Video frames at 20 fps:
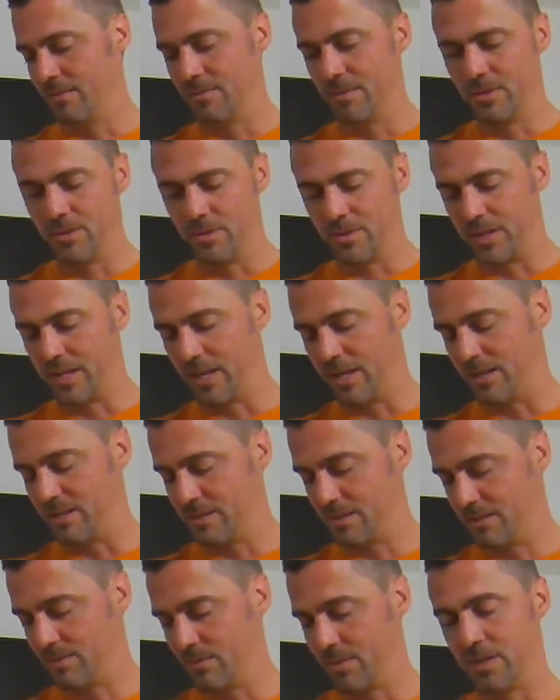Who
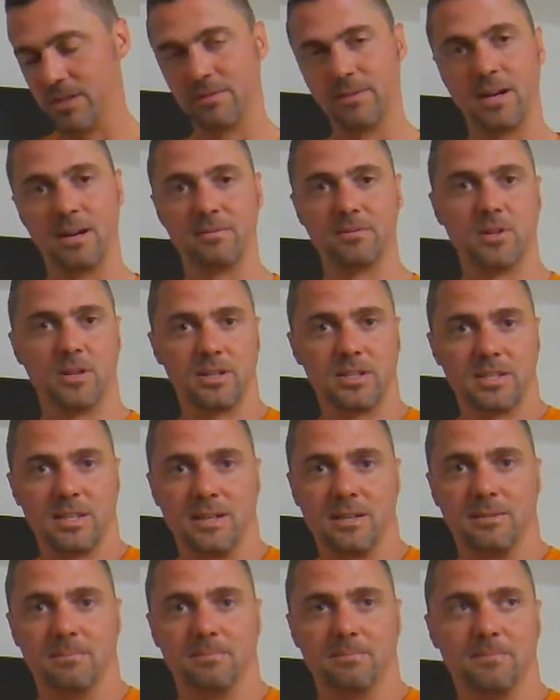cares? Whatever, I've got
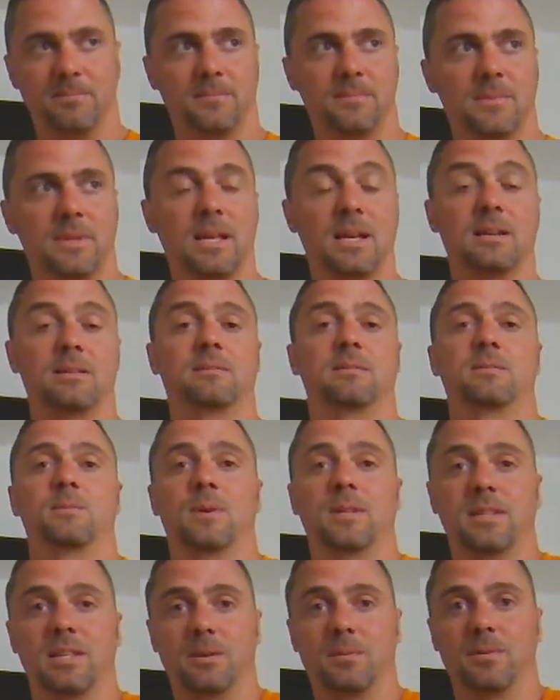time. It's
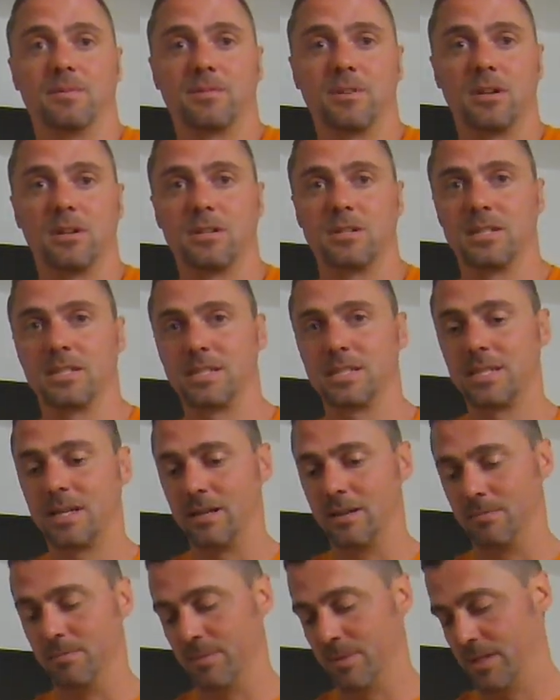one thing we've got, is
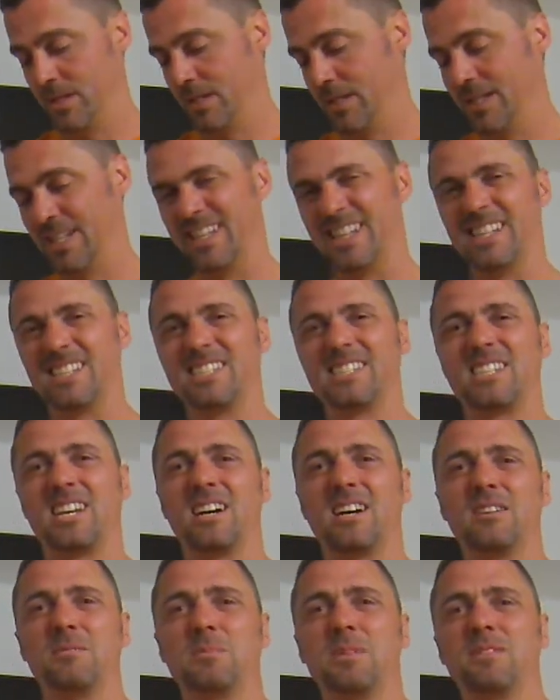time. Is
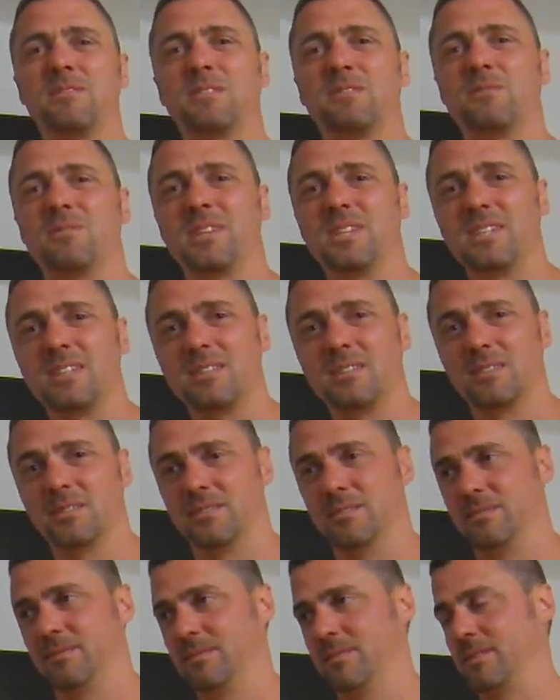time even real?
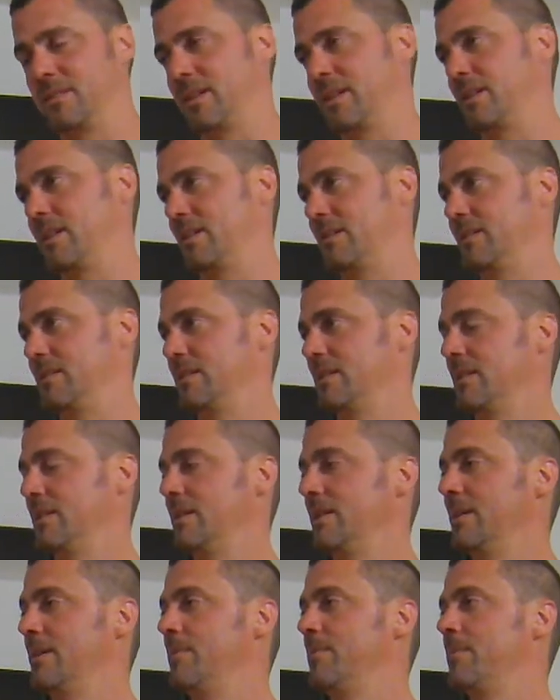Don't know.
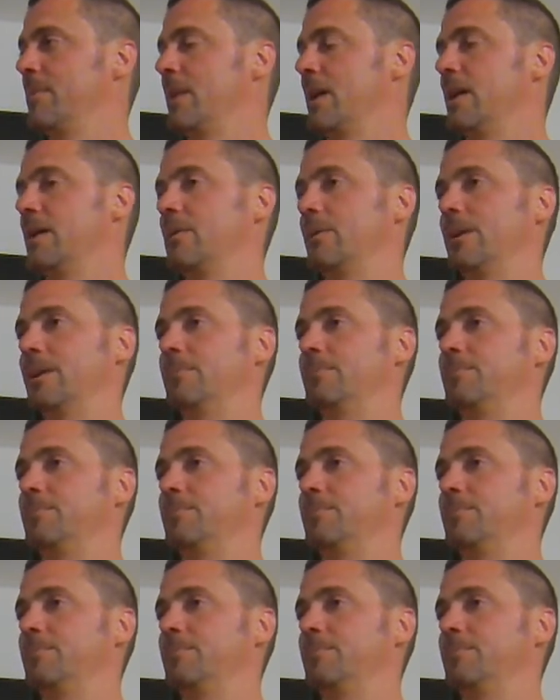Anyway,